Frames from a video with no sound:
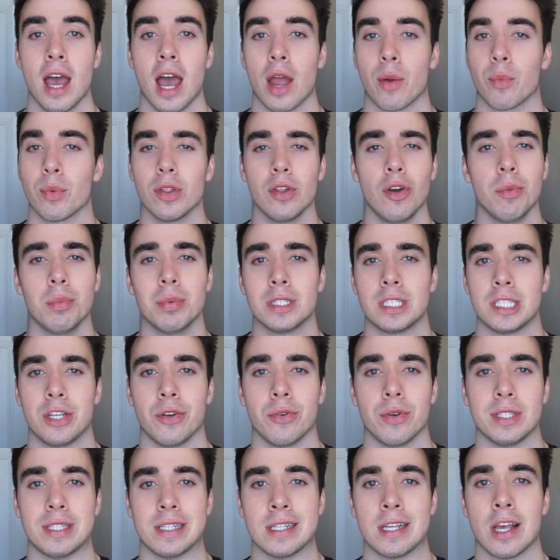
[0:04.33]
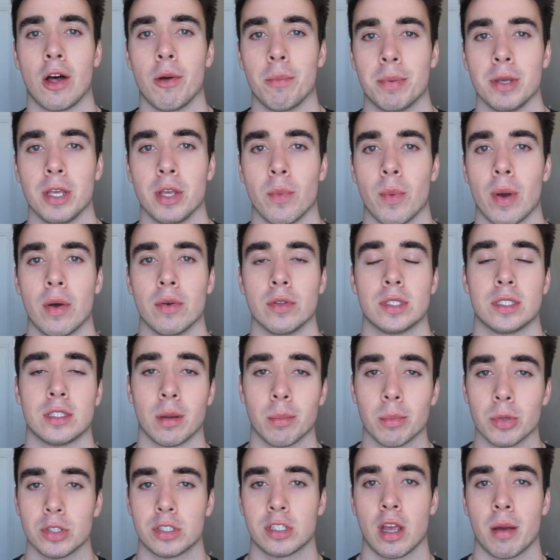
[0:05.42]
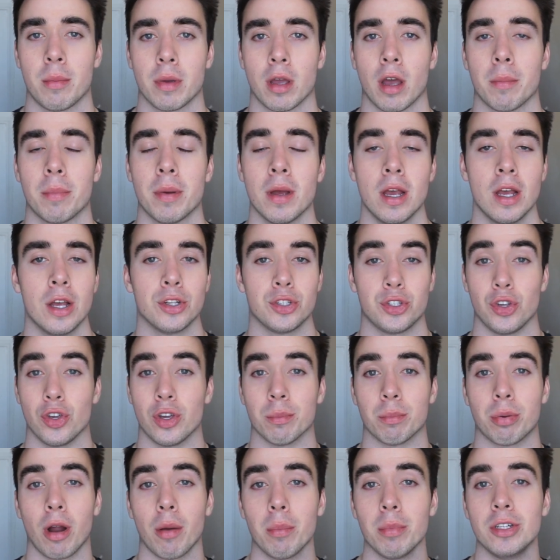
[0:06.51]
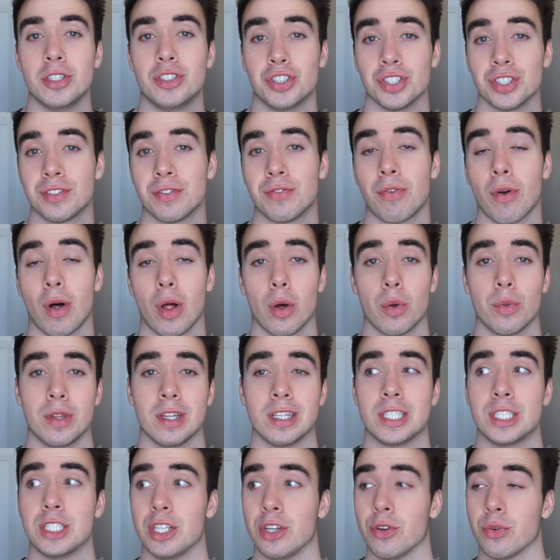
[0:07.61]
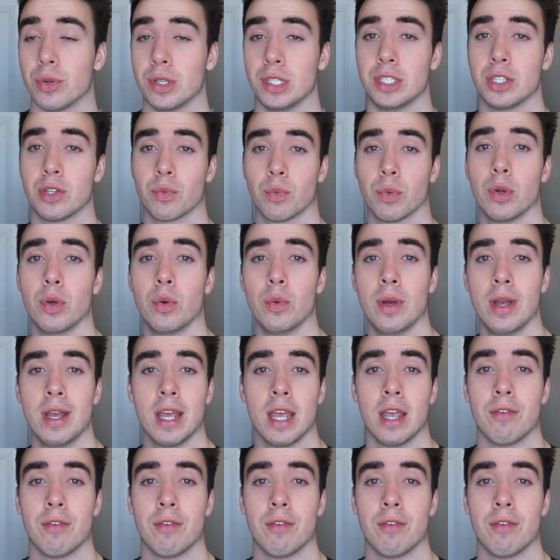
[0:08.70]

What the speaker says: I really hope this series is helping you out. Summer's coming up, so you can probably just follow this series through.